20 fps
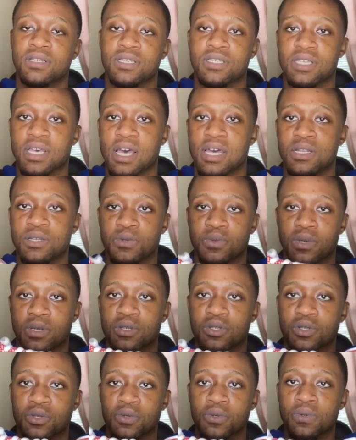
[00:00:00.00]
the side as well
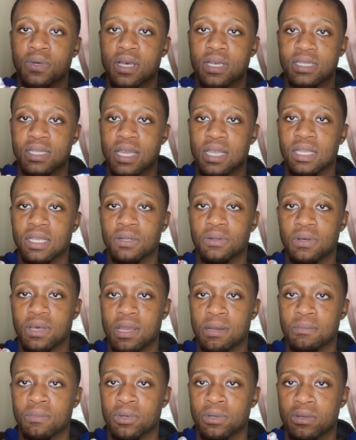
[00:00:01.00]
too. Has that little
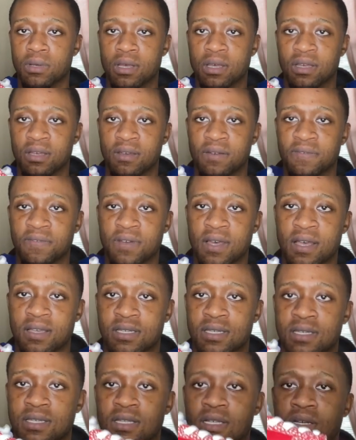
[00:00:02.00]
emerald, even
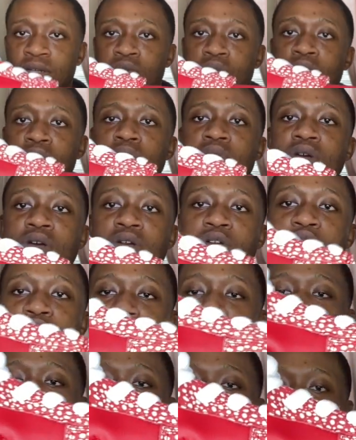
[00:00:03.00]
has a little
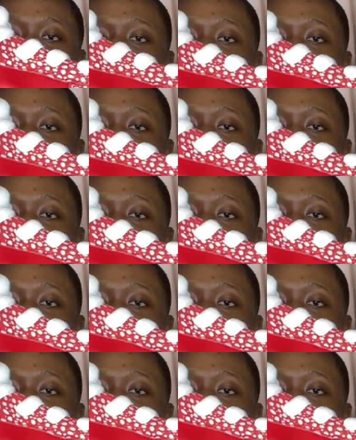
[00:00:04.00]
jade right